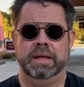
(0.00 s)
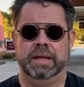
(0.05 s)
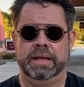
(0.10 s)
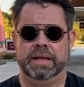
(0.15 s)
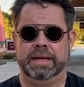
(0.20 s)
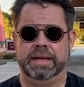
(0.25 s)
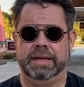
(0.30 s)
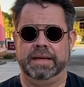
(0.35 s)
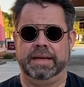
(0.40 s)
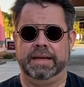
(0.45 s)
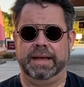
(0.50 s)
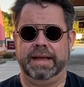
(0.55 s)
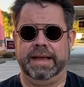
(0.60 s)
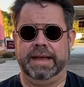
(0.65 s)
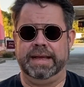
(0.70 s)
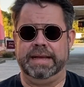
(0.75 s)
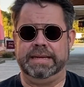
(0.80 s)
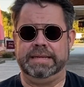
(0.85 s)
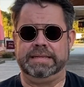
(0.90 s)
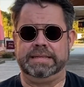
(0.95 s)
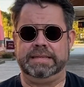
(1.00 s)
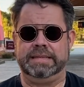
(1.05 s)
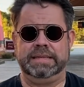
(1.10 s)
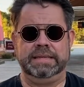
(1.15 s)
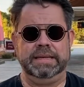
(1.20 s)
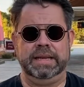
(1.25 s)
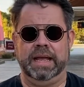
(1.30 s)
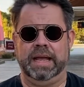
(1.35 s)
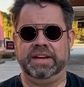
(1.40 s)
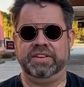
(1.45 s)
And
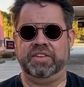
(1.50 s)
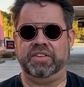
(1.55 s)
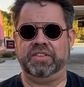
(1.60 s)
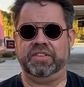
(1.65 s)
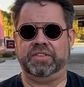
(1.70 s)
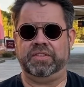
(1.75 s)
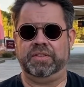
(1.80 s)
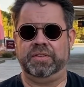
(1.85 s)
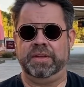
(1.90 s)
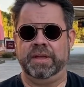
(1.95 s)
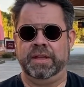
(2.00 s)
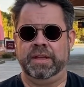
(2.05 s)
I just,